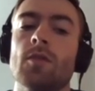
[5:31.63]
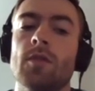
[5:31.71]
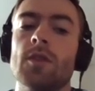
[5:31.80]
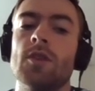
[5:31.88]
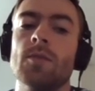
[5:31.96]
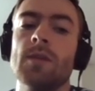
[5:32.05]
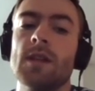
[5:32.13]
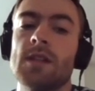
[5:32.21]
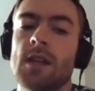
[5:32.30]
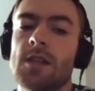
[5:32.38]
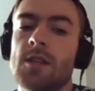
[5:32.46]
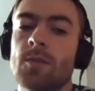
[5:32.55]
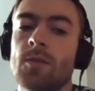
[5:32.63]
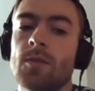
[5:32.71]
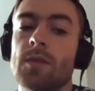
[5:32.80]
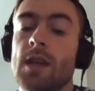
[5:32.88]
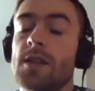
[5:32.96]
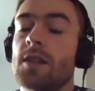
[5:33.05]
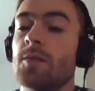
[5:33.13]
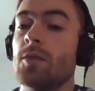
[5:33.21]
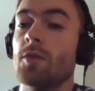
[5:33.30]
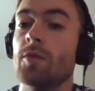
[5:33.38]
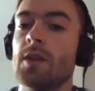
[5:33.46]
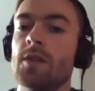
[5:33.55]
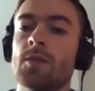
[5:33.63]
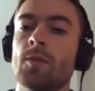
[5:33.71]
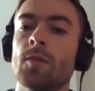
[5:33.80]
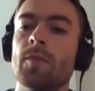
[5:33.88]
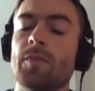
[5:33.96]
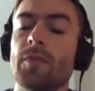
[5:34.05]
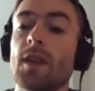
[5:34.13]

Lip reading: that should be accessible, testable, reusable.